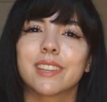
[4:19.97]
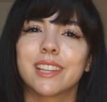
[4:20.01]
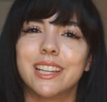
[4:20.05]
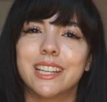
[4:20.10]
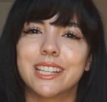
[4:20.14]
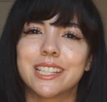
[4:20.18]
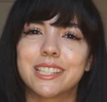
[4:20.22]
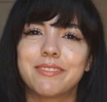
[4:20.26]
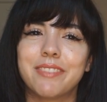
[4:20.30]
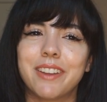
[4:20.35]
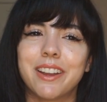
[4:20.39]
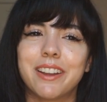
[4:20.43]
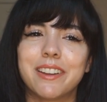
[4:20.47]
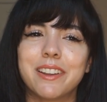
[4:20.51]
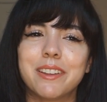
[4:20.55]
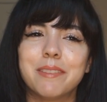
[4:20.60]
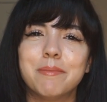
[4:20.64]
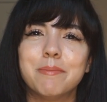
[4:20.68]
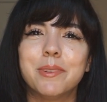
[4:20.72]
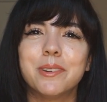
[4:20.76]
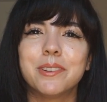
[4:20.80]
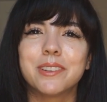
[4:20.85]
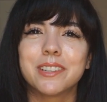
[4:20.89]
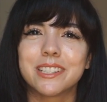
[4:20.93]
It's very
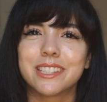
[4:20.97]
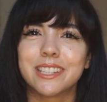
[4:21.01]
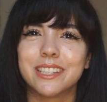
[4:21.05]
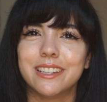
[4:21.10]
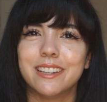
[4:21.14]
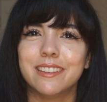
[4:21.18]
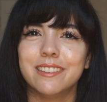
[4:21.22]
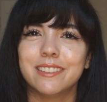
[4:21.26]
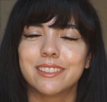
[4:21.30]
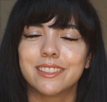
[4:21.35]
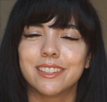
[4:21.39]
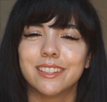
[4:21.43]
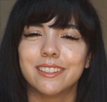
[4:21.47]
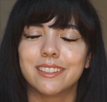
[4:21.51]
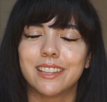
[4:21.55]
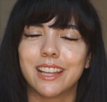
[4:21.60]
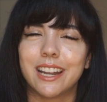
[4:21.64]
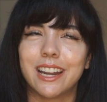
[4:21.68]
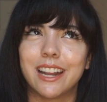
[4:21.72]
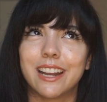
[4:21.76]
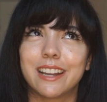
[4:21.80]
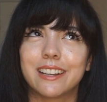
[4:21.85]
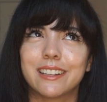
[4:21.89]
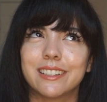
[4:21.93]
important to note though
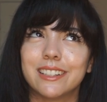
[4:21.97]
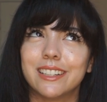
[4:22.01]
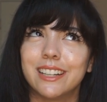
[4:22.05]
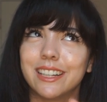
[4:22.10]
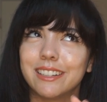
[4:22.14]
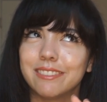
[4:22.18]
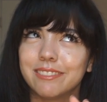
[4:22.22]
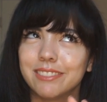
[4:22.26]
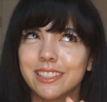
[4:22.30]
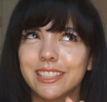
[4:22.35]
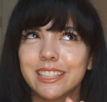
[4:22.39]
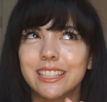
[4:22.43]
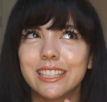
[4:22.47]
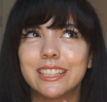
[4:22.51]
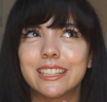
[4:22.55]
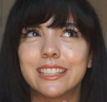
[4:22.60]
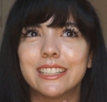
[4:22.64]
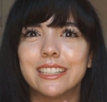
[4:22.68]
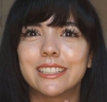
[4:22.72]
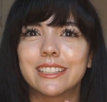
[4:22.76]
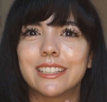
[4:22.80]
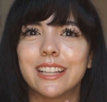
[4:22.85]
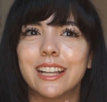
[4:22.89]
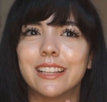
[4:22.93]
that I really
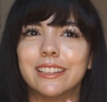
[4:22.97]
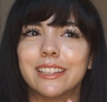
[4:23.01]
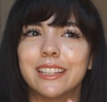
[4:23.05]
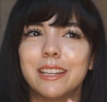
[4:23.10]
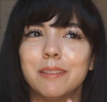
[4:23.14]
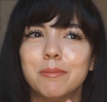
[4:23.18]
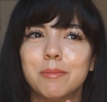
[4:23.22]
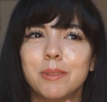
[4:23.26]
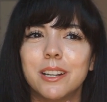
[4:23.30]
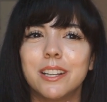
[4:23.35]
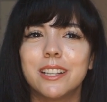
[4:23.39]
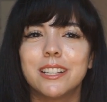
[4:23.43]
think that Libra